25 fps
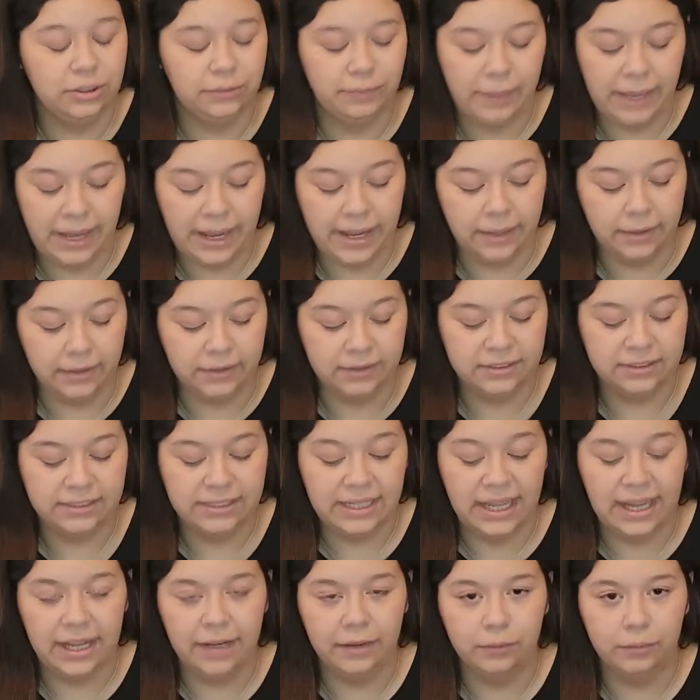patterns
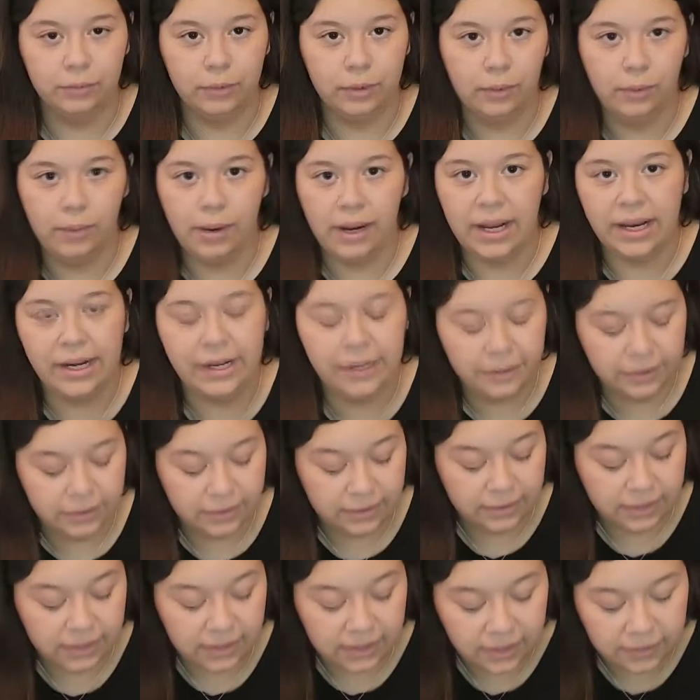that
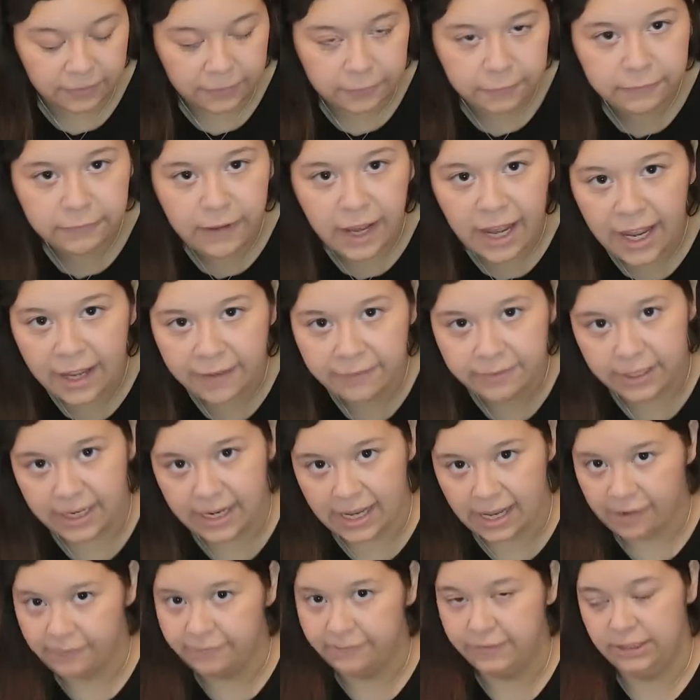required the
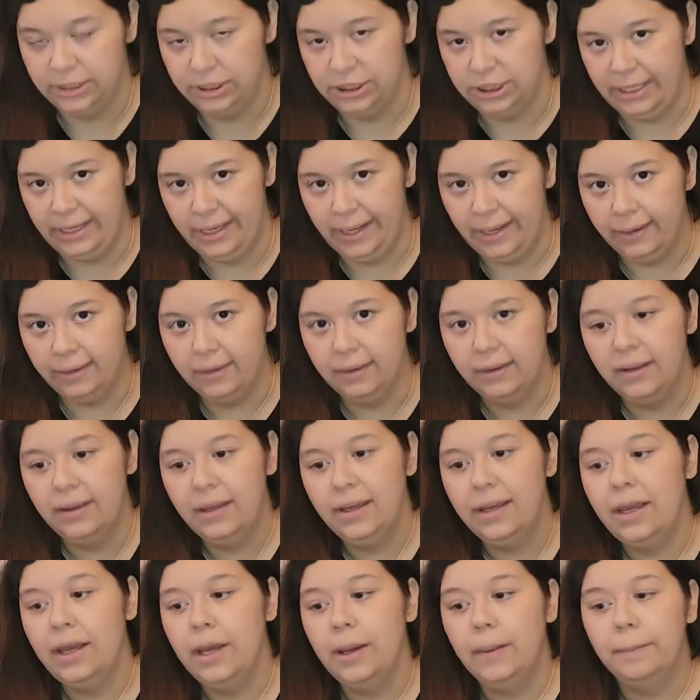5.5 inch head,
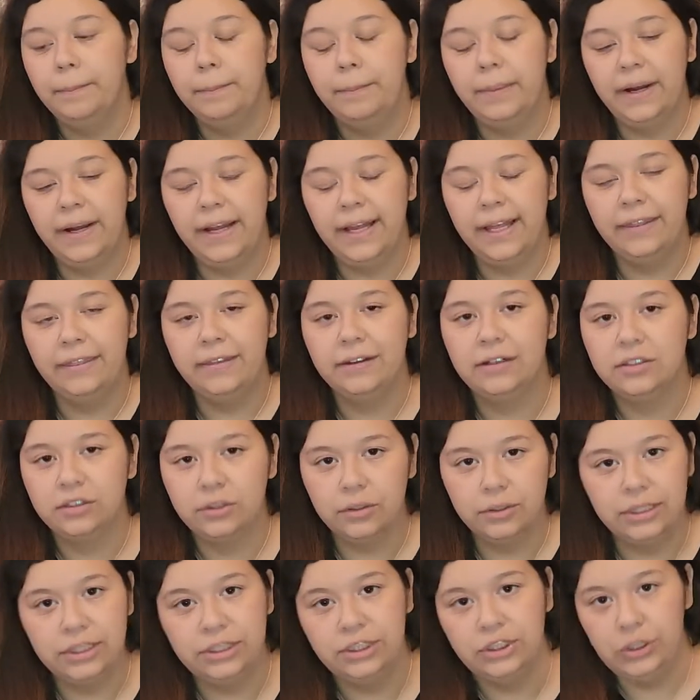but there's
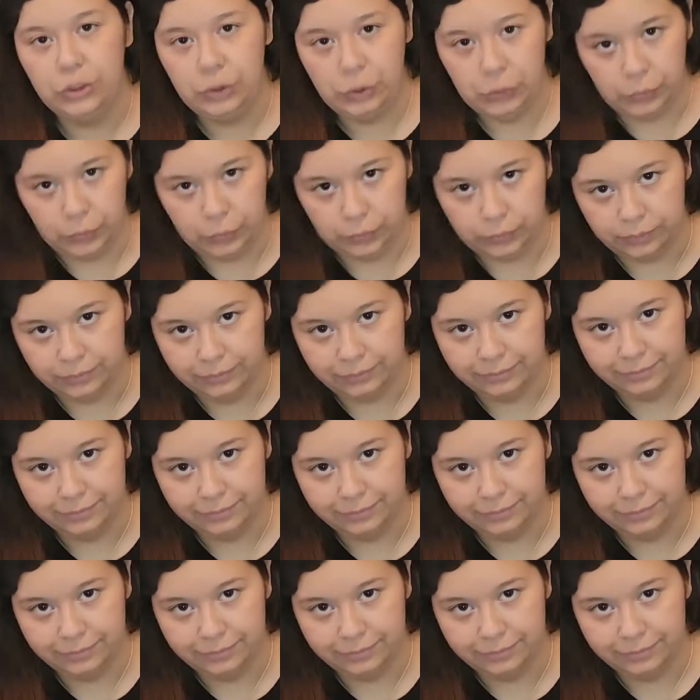only 2.